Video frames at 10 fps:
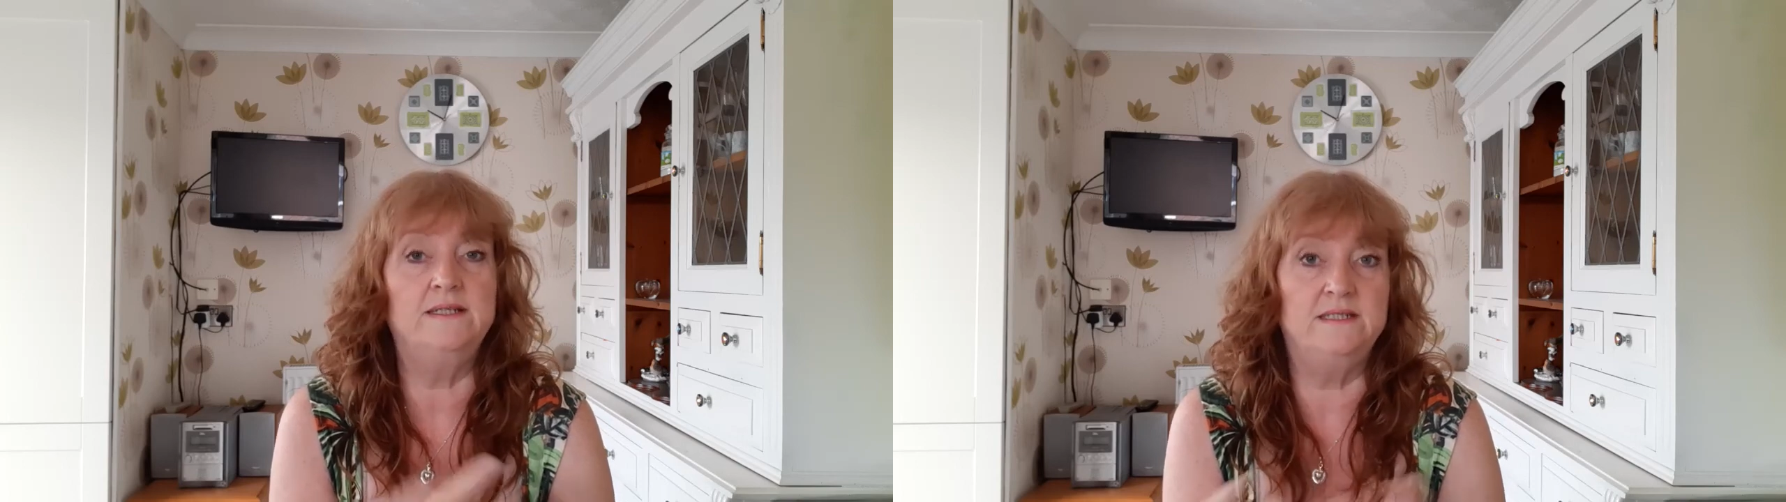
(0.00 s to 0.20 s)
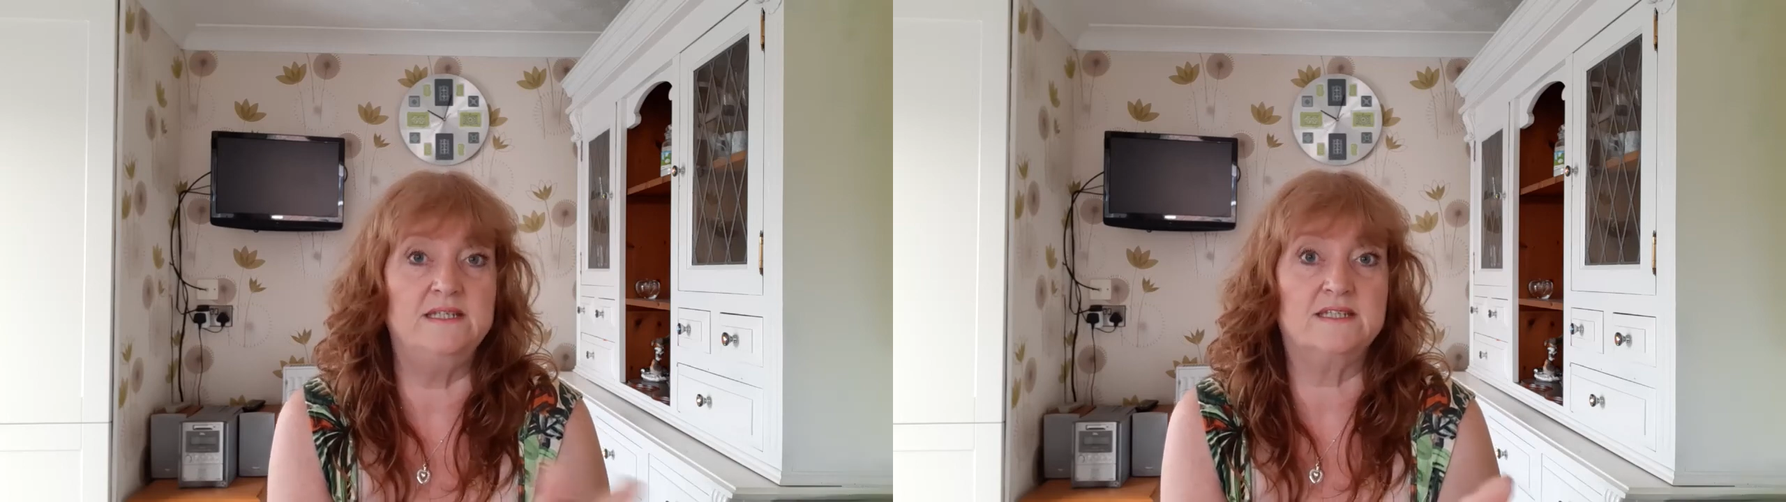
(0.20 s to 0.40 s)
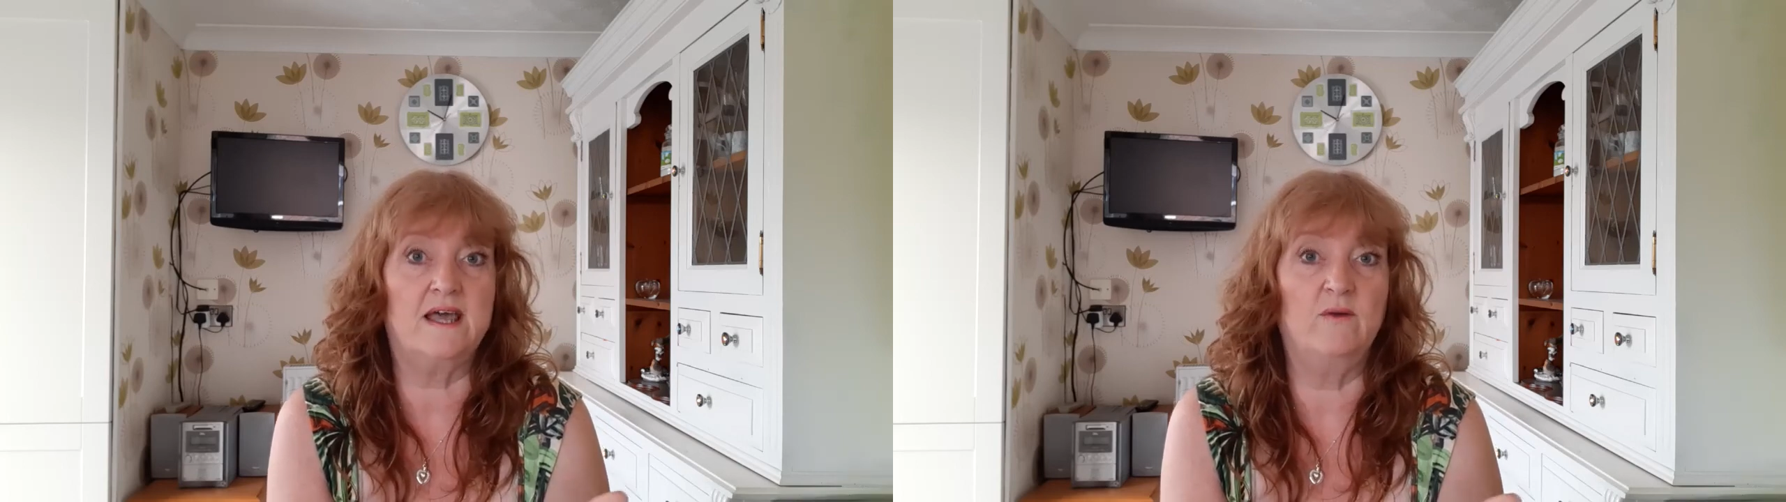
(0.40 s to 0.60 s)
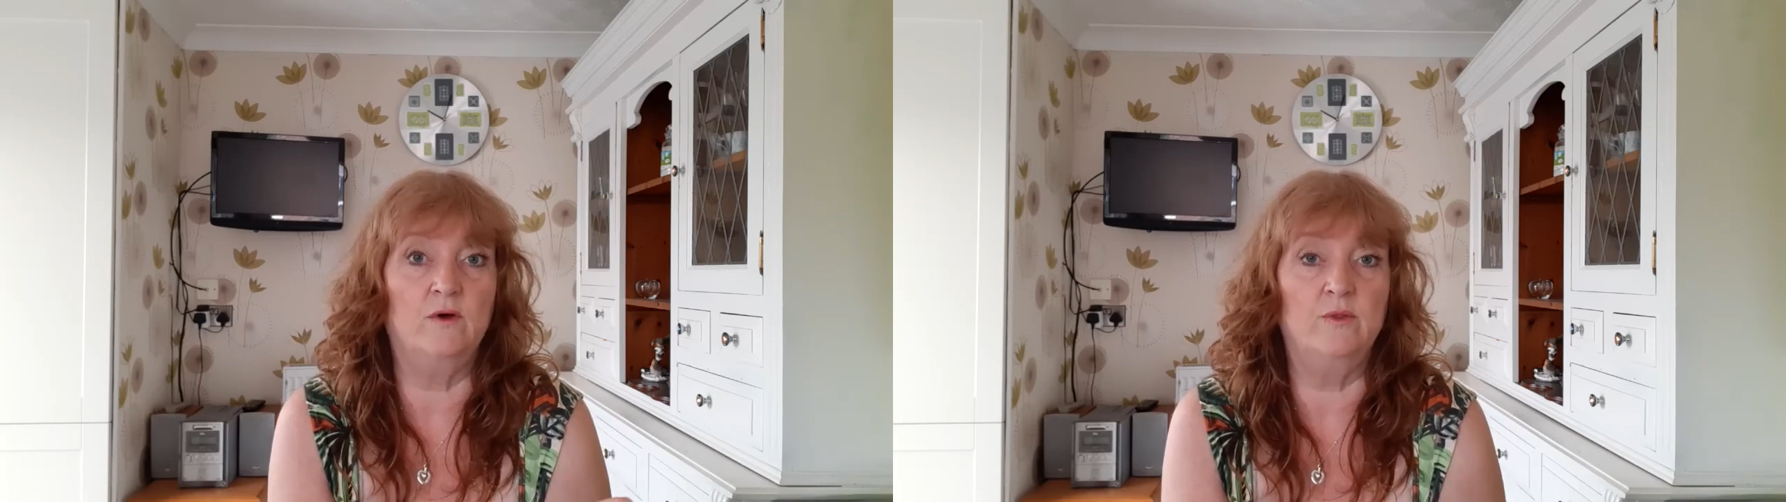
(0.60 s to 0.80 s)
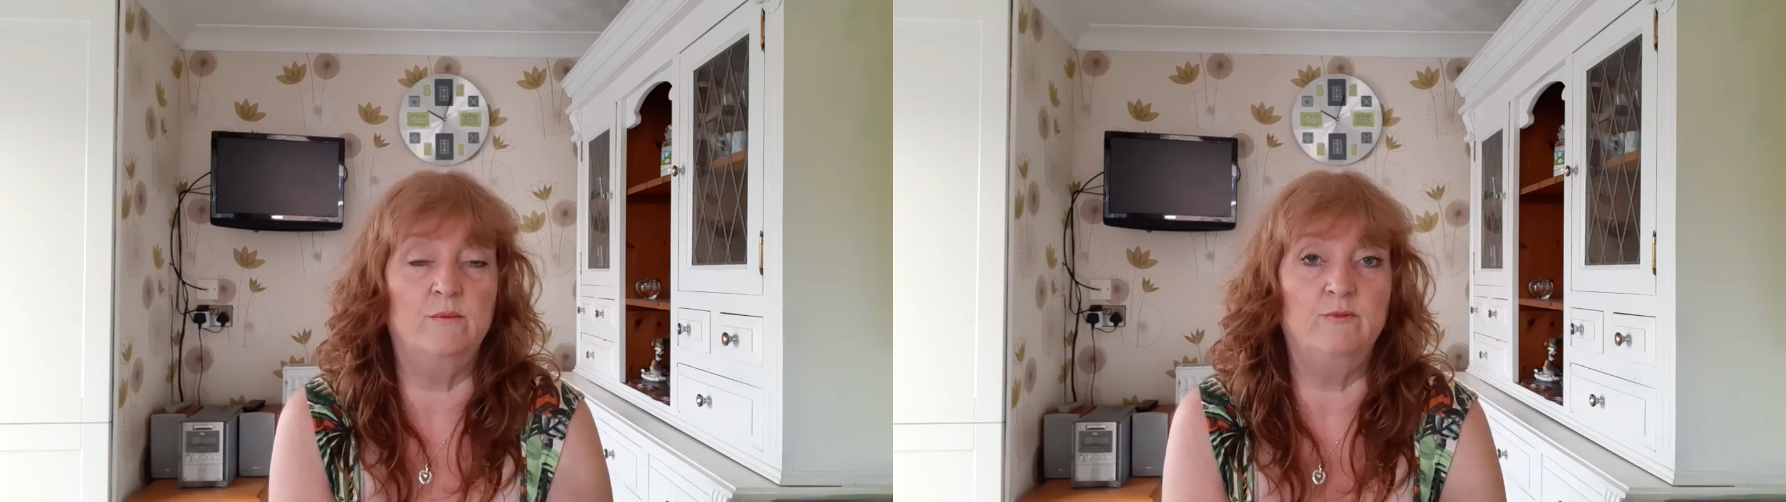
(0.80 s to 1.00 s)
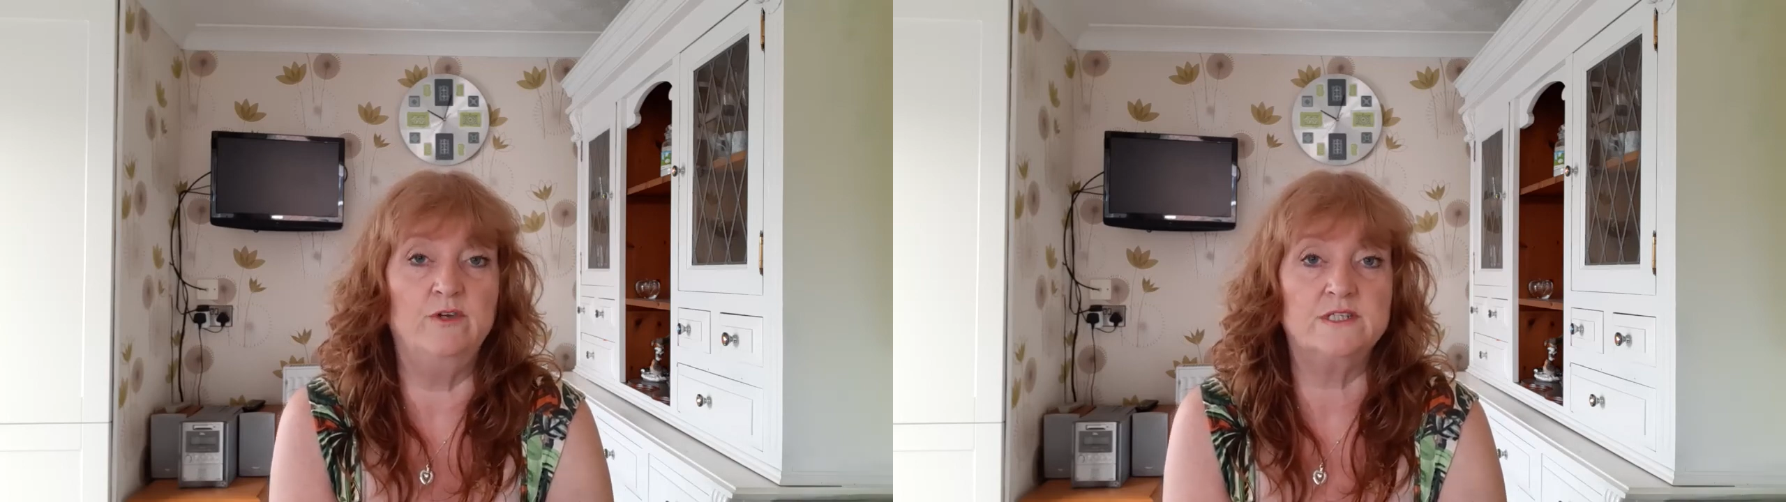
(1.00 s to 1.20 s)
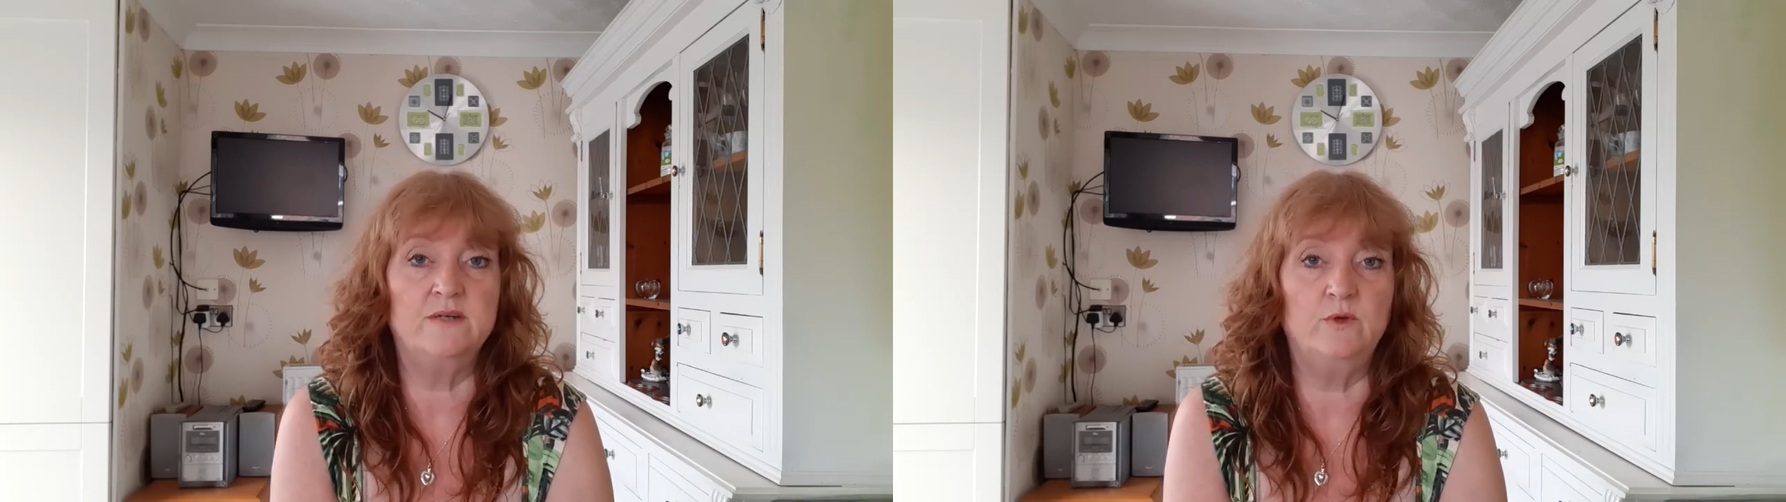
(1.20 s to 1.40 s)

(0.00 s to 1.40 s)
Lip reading: discount on them, obviously,